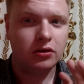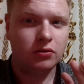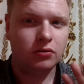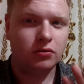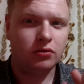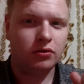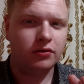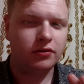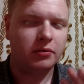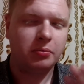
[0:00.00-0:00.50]

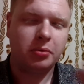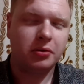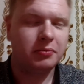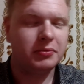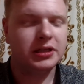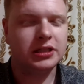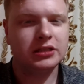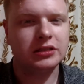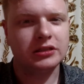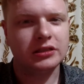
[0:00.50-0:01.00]
all the
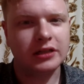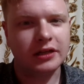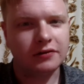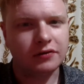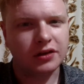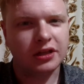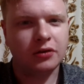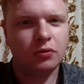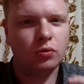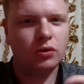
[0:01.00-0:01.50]
permissions and
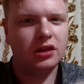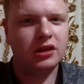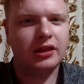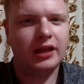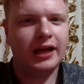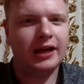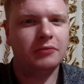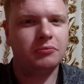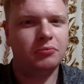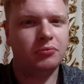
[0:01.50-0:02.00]
everything with
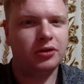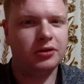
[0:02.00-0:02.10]
that.